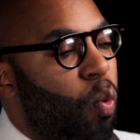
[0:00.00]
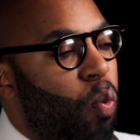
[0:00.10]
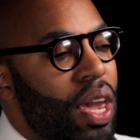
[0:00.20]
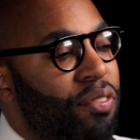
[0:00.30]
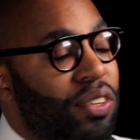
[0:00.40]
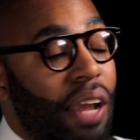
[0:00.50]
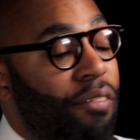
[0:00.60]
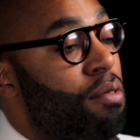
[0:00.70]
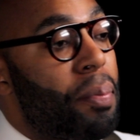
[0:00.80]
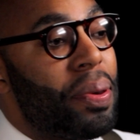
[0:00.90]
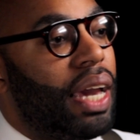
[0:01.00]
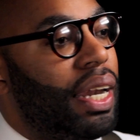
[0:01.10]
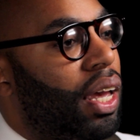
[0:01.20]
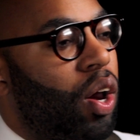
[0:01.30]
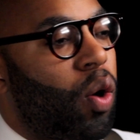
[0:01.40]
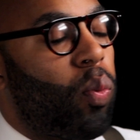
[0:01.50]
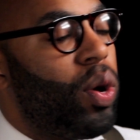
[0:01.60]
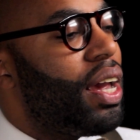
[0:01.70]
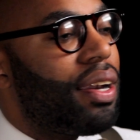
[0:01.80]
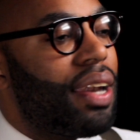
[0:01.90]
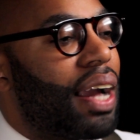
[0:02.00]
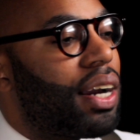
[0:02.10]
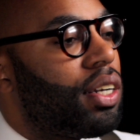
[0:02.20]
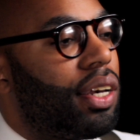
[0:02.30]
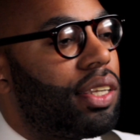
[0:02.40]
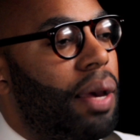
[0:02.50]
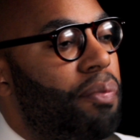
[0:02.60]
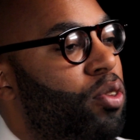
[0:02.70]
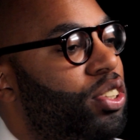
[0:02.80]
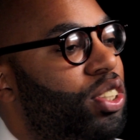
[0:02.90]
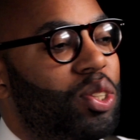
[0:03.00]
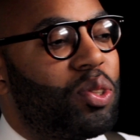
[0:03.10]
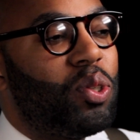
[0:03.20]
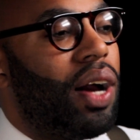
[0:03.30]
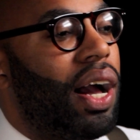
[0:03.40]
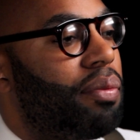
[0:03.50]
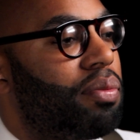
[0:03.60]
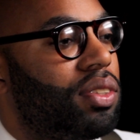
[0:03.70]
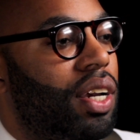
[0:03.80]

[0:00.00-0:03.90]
We've said from the beginning, we are not gonna accept nursery school rhymes.